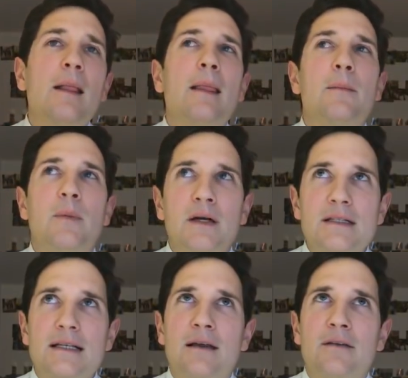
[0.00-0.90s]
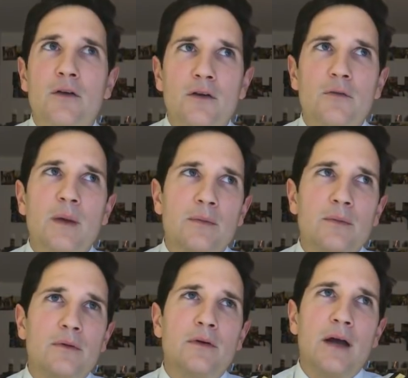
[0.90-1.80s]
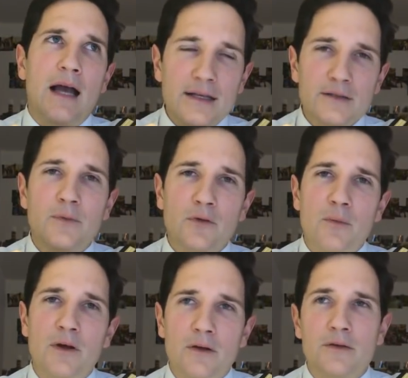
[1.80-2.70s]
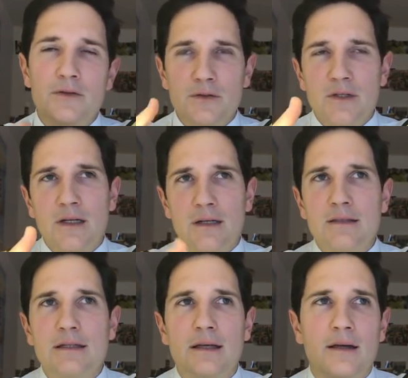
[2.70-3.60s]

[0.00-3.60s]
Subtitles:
but I've heard of people who had to perform a go around due to that.